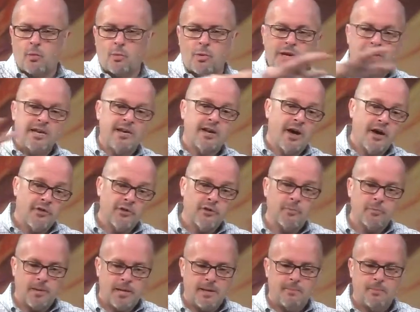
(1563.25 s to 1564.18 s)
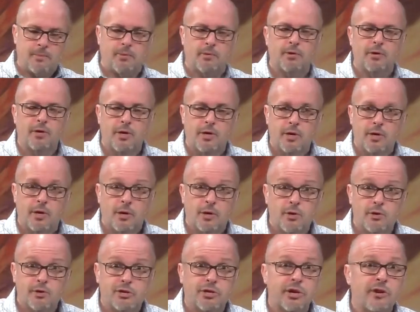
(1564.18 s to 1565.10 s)
We need other people
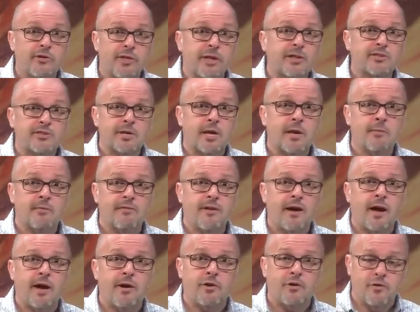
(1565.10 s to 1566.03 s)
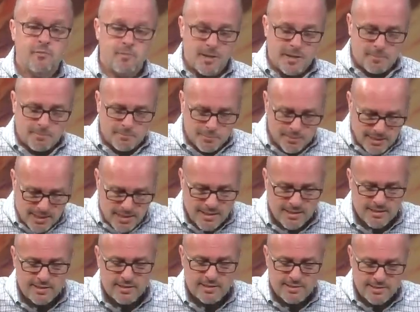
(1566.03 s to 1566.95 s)
who share that same value of being
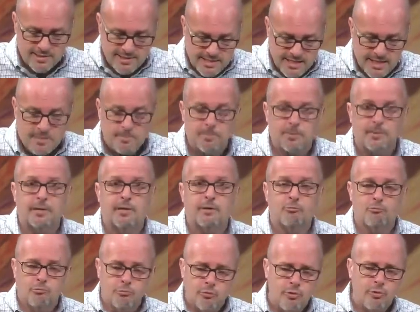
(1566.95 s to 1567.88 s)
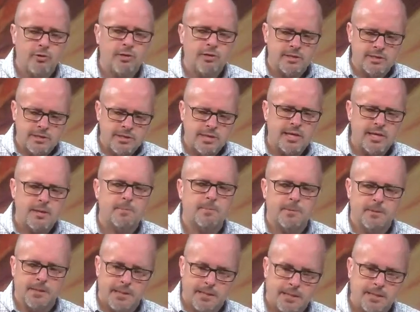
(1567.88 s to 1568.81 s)
planted deeply, rooted
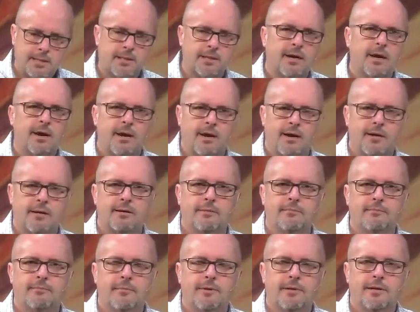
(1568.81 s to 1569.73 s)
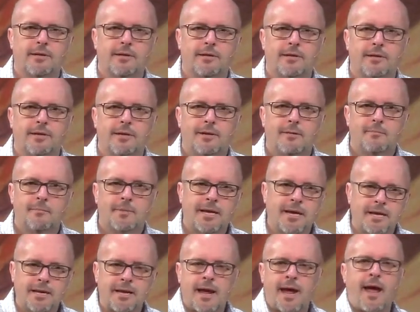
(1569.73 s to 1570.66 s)
deeply in God.
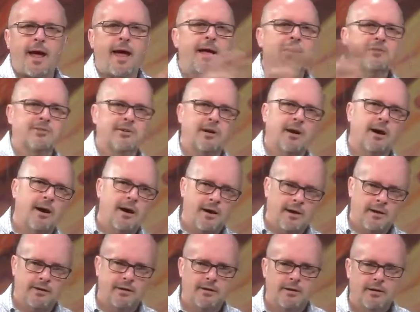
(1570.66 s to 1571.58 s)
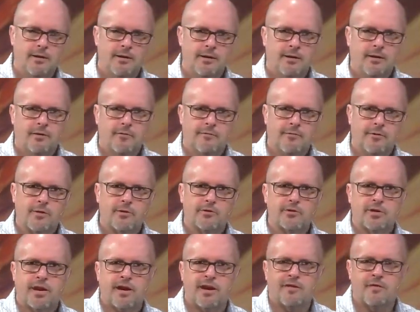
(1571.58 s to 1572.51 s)
Begin to ask God for
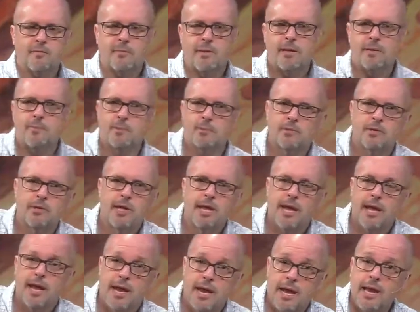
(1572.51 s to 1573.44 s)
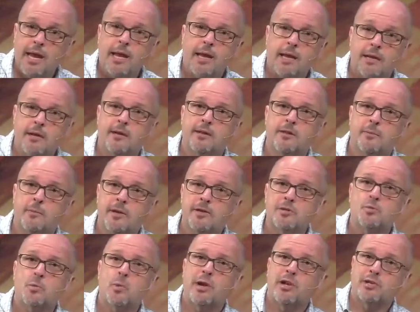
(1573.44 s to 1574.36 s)
those kind of people. And the
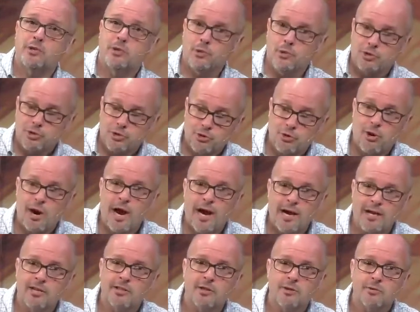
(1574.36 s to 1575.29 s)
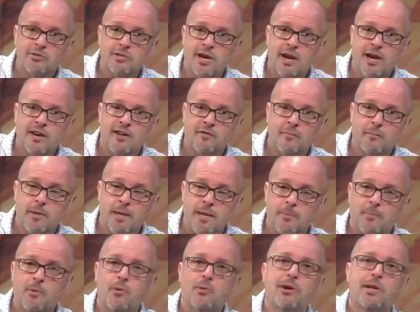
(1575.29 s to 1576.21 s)
best way to attract those kind of
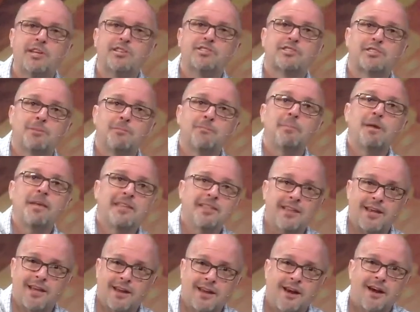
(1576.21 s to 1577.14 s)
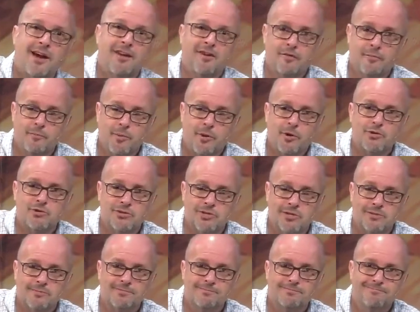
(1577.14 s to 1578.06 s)
people is to be that kind of
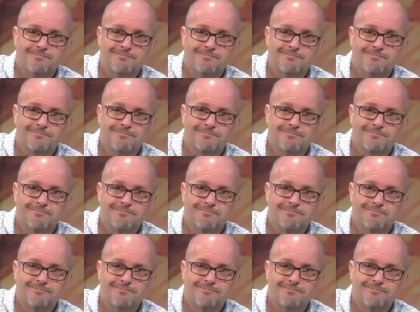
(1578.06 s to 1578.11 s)
person.